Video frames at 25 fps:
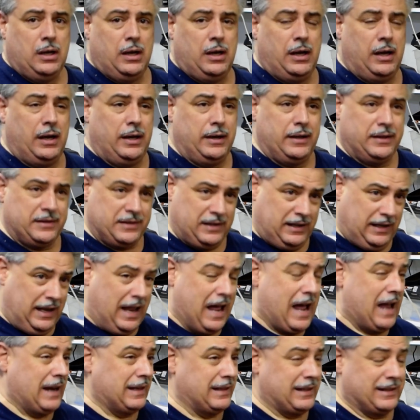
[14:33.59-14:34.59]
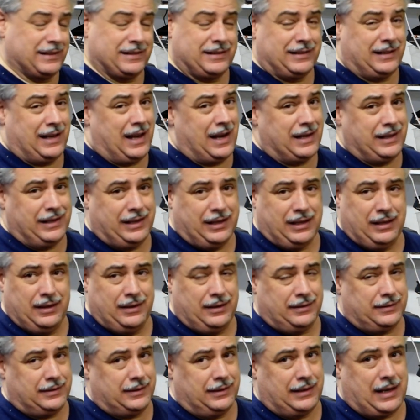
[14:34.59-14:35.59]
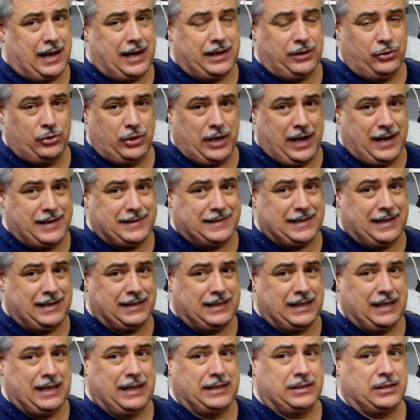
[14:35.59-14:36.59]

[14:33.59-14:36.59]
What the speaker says: There's a lot of you guys out there.